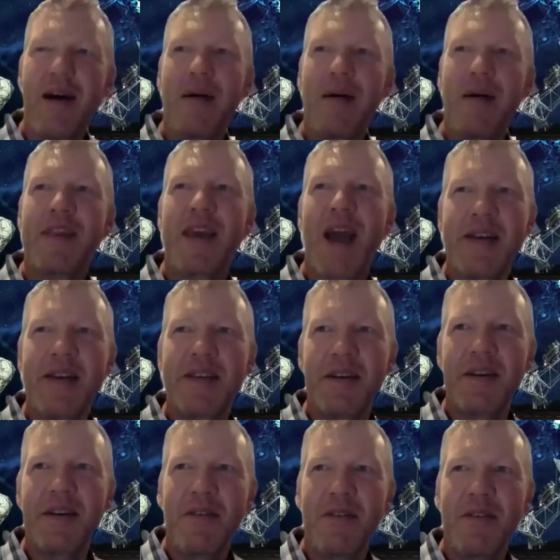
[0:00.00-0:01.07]
I mean, the
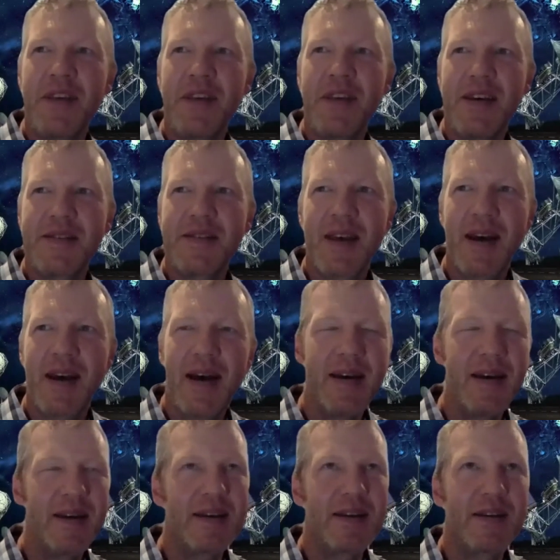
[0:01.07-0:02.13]
idea of the
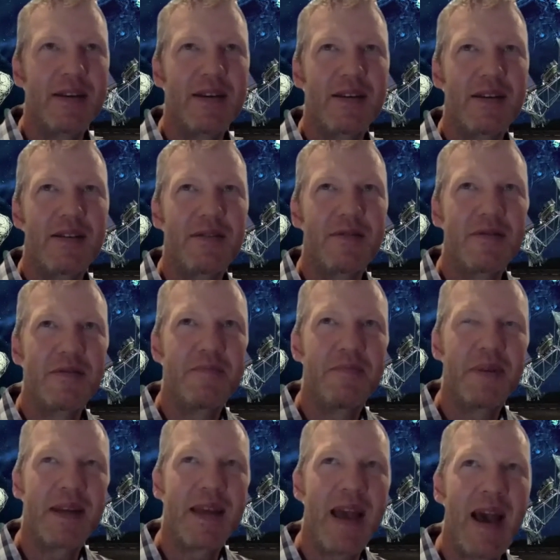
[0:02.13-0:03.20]
SKA
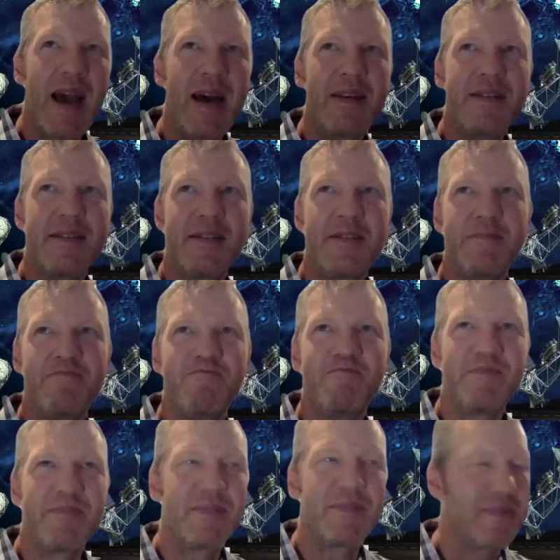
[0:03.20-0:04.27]
began in
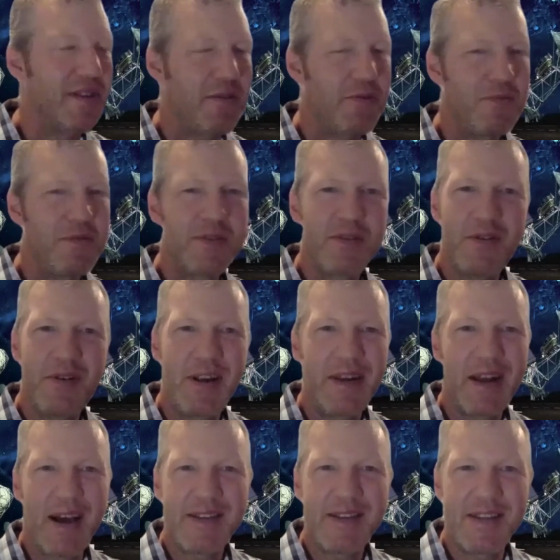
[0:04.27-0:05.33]
almost the early
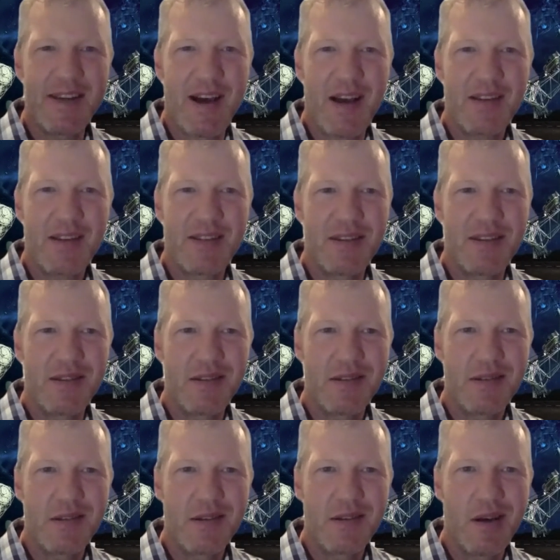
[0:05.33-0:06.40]
1990s,
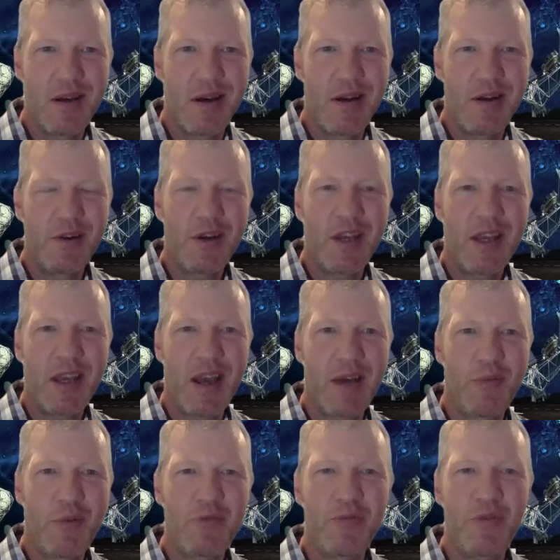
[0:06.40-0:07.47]
looking
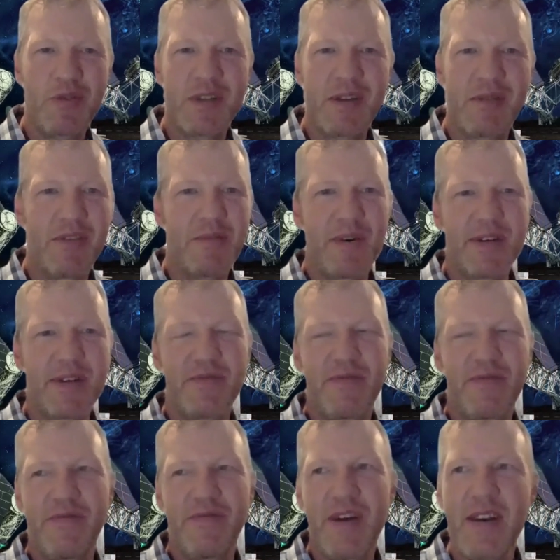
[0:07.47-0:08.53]
at what were some of the most
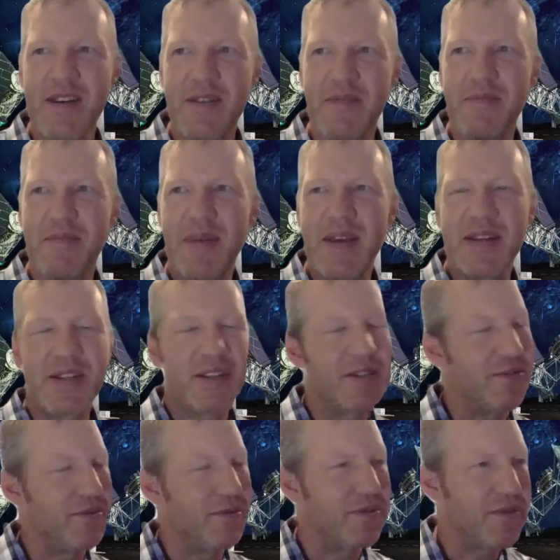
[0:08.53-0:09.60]

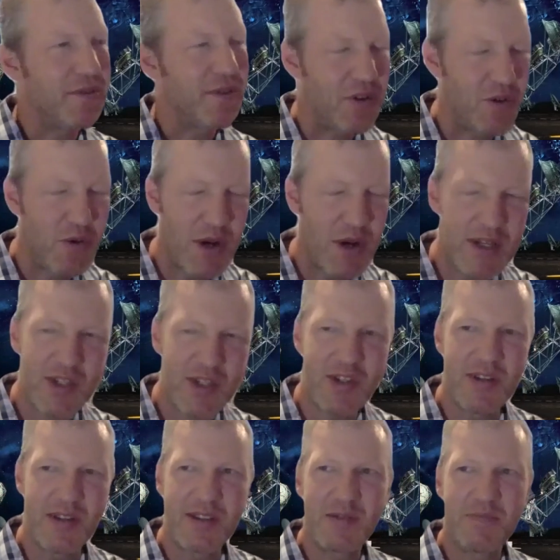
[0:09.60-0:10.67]
fundamental
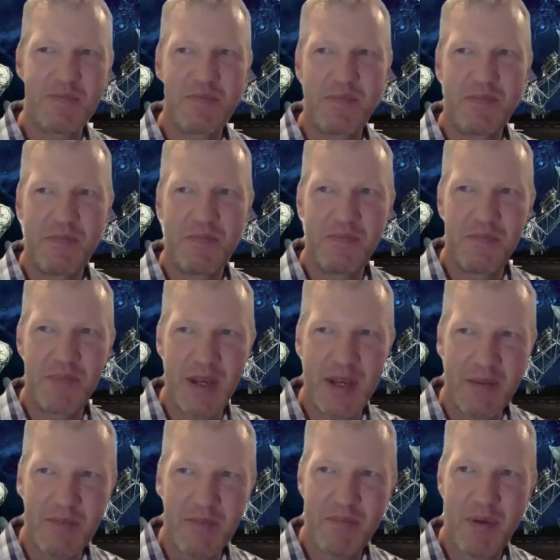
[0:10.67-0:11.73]
questions
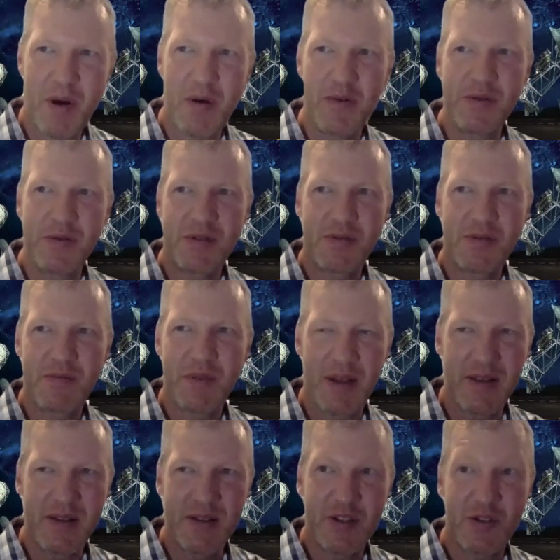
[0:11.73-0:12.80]
being posed
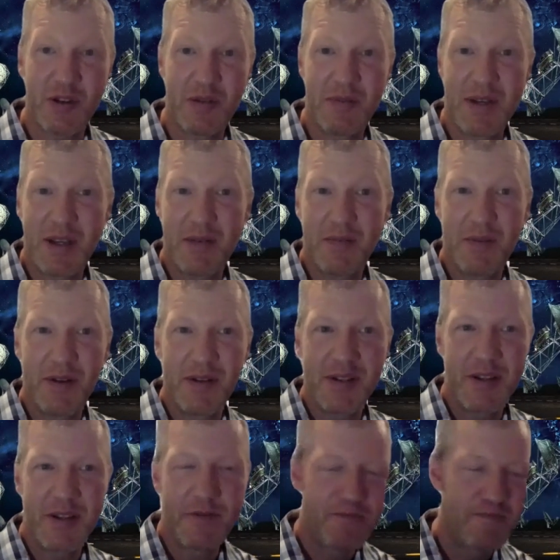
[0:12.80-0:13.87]
by the astronomy
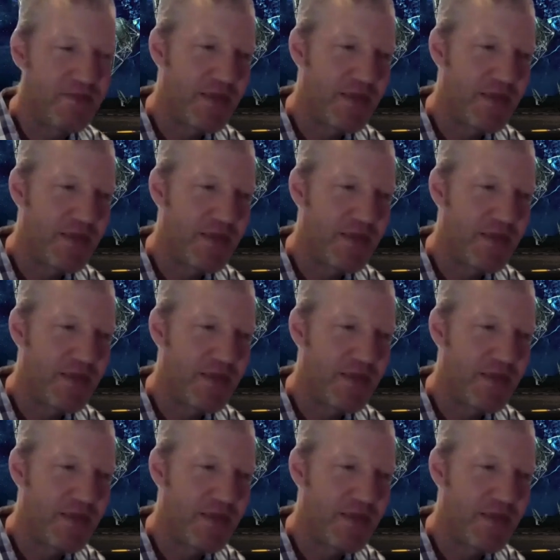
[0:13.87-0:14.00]
community.